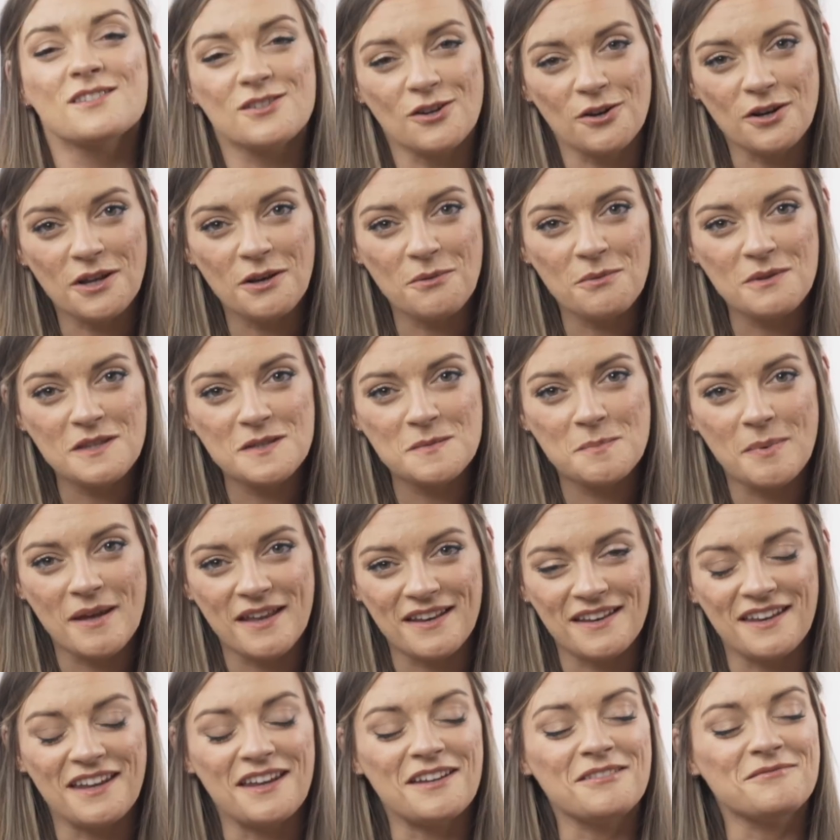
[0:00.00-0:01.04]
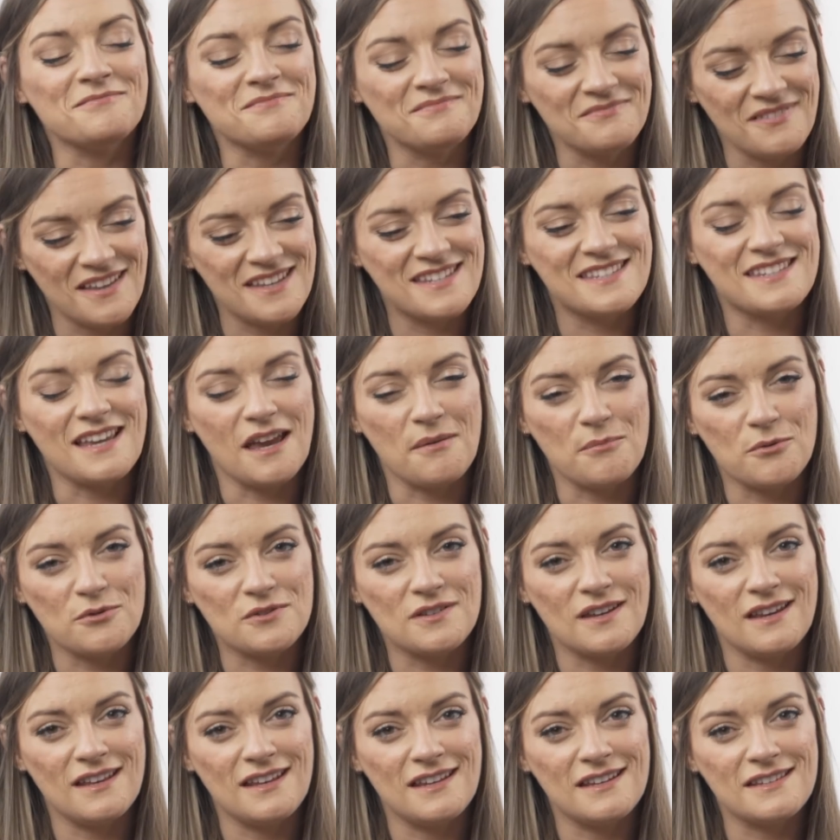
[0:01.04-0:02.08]
Starting with spending is
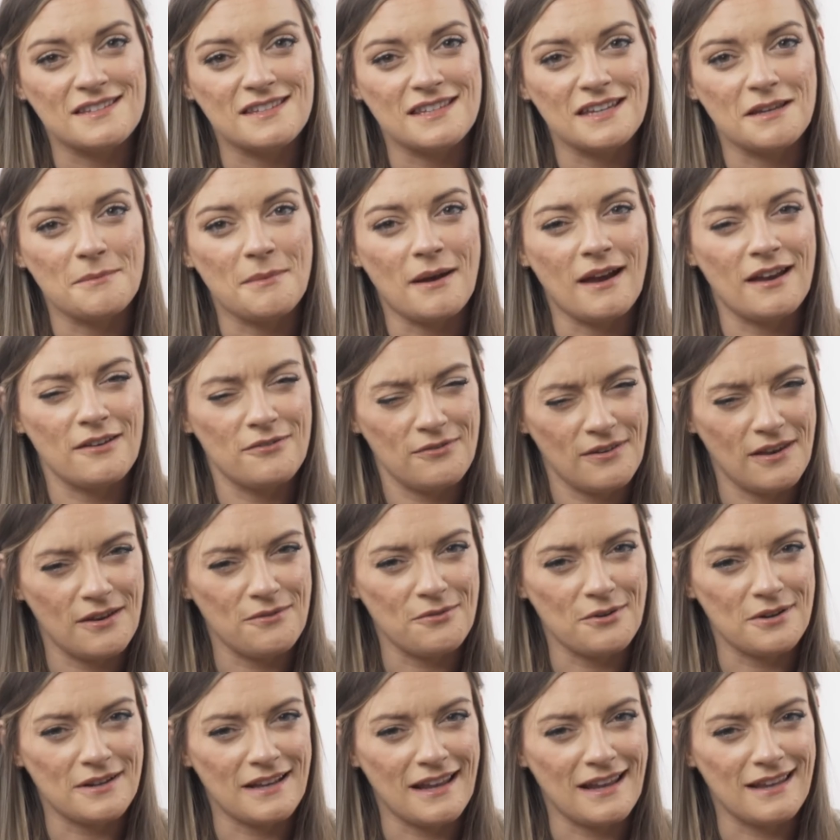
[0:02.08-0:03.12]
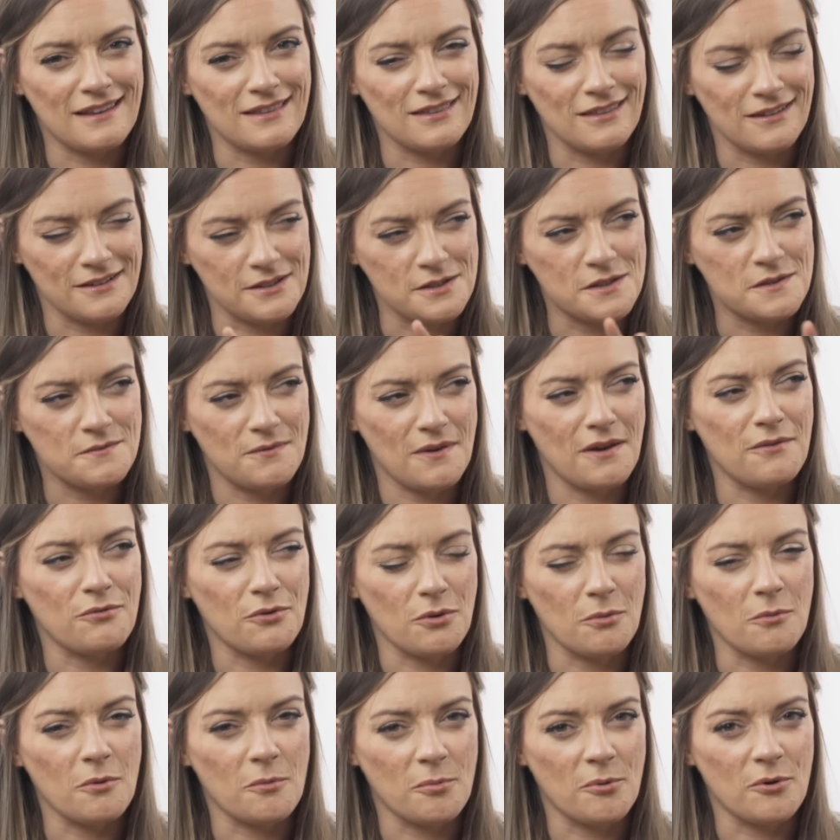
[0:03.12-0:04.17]
simultaneously my favorite and least
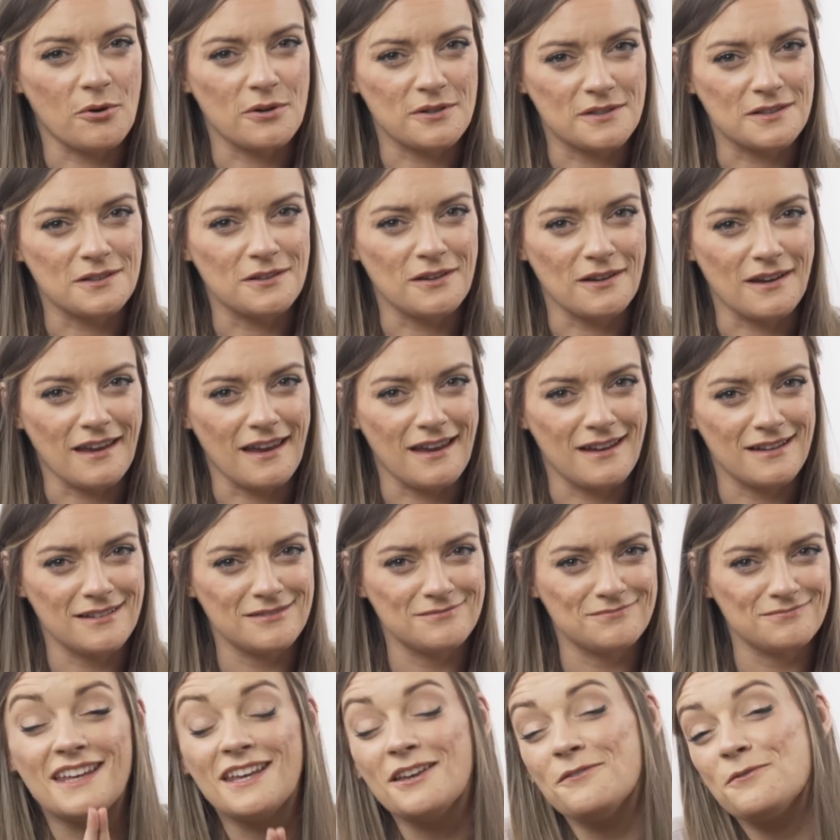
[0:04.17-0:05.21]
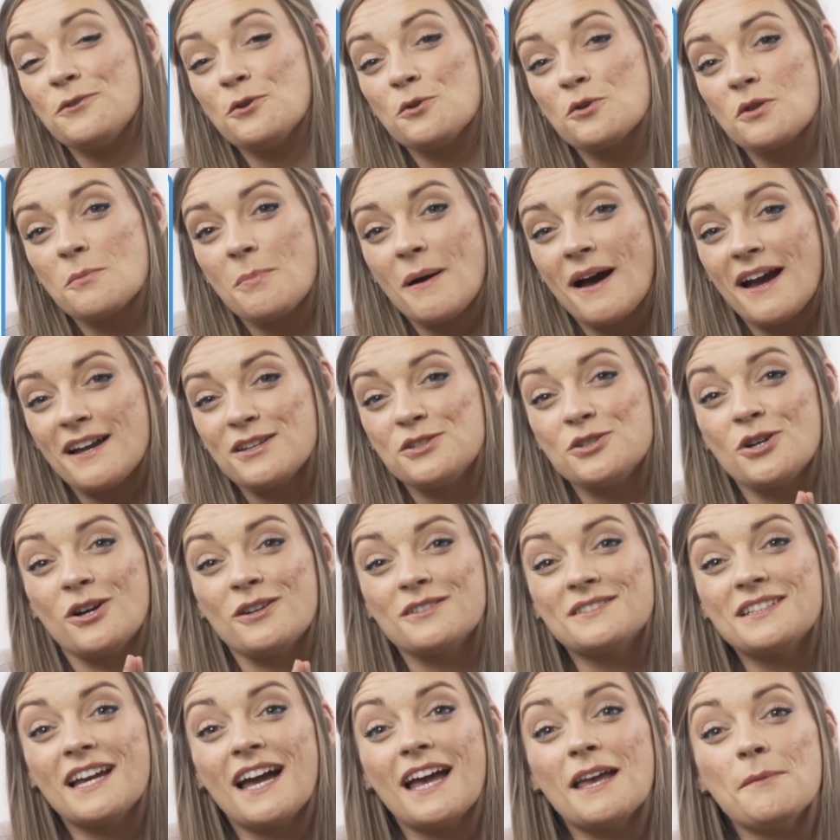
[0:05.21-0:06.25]
favorite report to look at. If you're the pie
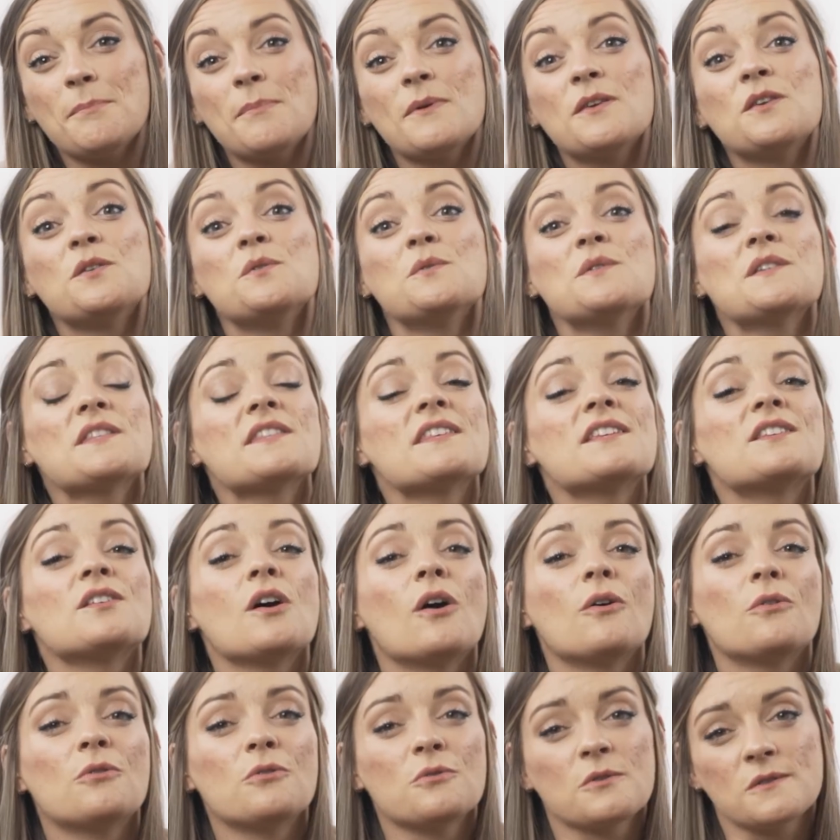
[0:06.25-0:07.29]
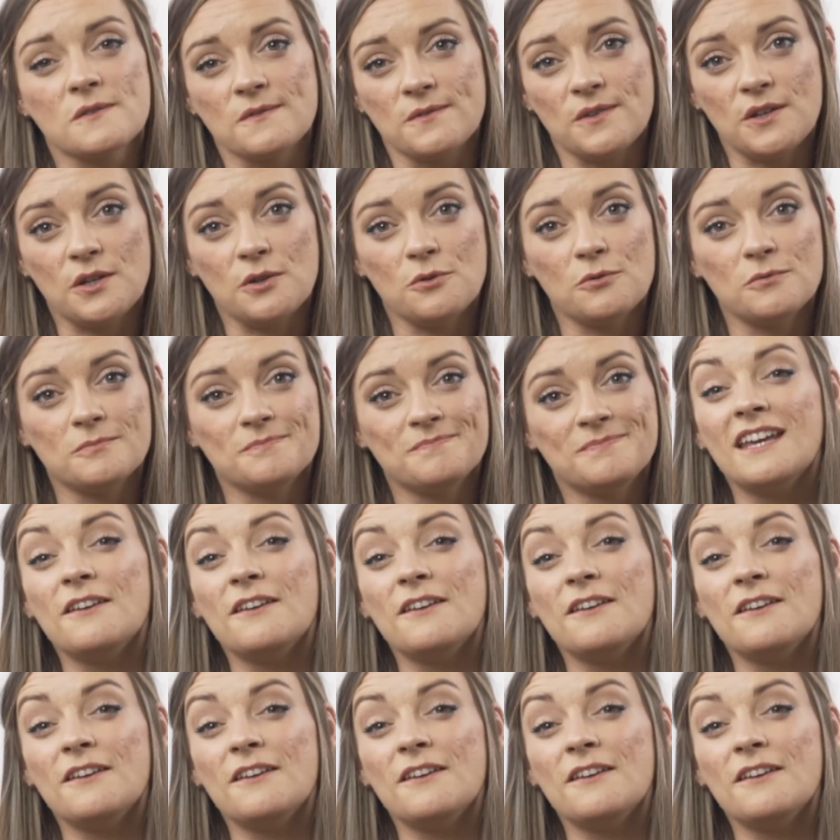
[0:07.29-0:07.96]
chart type, use the totals view.